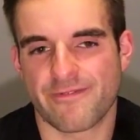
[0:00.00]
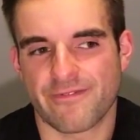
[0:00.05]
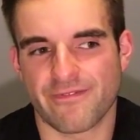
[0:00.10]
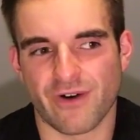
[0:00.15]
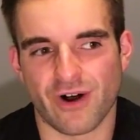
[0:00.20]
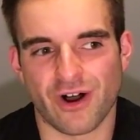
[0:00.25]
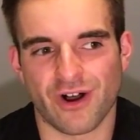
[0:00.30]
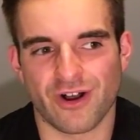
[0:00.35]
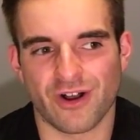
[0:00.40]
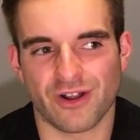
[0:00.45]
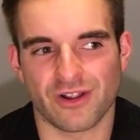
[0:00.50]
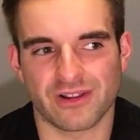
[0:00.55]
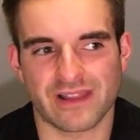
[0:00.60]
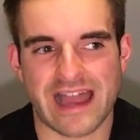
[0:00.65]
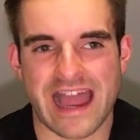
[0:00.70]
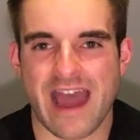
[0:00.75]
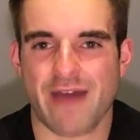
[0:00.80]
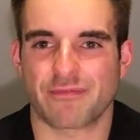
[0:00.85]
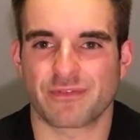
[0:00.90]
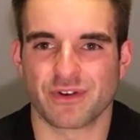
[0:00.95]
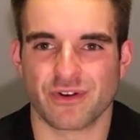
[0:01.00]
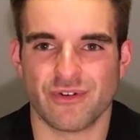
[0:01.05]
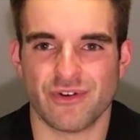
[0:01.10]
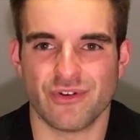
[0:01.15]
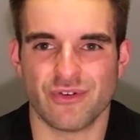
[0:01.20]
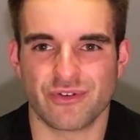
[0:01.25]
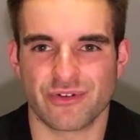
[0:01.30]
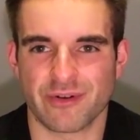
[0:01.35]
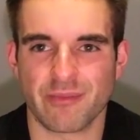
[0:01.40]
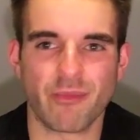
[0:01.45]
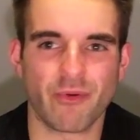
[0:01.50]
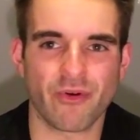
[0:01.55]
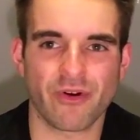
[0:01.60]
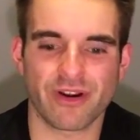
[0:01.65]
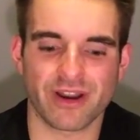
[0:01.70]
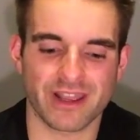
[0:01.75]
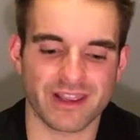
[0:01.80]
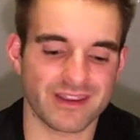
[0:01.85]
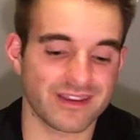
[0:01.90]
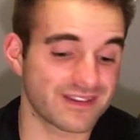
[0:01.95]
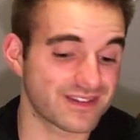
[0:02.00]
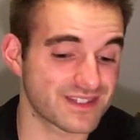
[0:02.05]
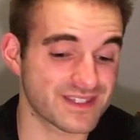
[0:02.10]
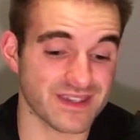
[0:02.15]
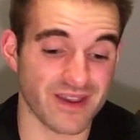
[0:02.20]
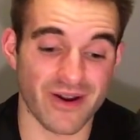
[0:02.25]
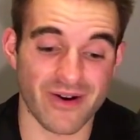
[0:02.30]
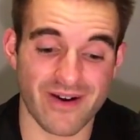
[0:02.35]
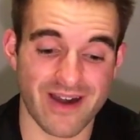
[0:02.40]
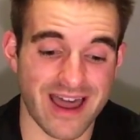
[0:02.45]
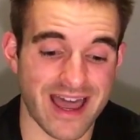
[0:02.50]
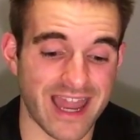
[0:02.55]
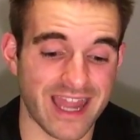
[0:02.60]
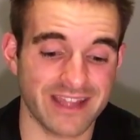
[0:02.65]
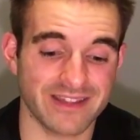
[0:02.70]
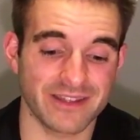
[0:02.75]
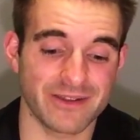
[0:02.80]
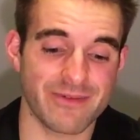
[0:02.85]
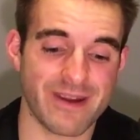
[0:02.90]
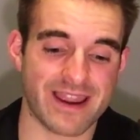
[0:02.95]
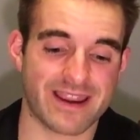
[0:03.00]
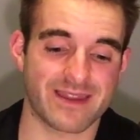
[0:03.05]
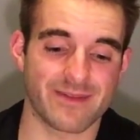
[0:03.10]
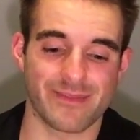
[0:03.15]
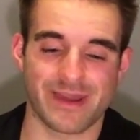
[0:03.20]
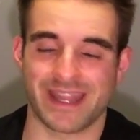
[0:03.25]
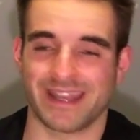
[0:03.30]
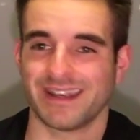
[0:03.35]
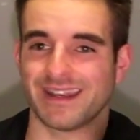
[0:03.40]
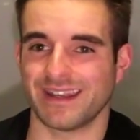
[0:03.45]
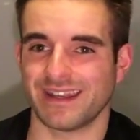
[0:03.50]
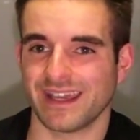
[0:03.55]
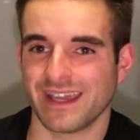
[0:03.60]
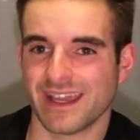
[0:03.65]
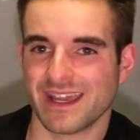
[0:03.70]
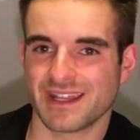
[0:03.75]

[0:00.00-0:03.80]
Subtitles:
fall afternoon or morning. So highly recommended.